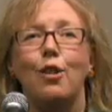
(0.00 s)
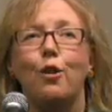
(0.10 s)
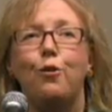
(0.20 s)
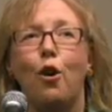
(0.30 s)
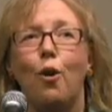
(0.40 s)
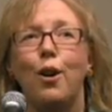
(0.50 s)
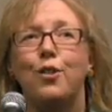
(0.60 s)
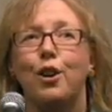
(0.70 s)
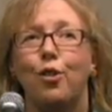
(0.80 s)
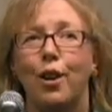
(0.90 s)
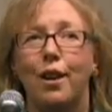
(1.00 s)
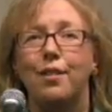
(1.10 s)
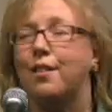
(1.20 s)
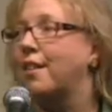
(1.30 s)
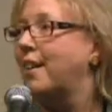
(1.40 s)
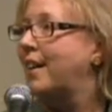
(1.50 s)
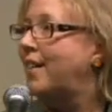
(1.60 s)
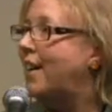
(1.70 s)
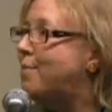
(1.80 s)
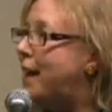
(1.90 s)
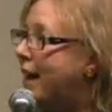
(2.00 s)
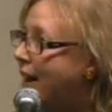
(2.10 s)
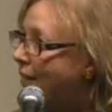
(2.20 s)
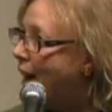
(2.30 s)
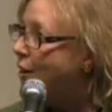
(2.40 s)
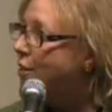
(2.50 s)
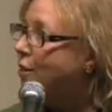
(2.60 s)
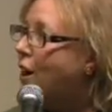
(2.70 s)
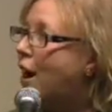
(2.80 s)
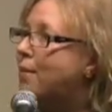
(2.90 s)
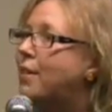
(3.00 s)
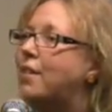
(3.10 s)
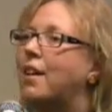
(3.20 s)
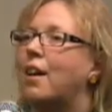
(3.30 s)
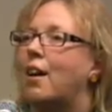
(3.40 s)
look forward to Chris being in the House of Commons,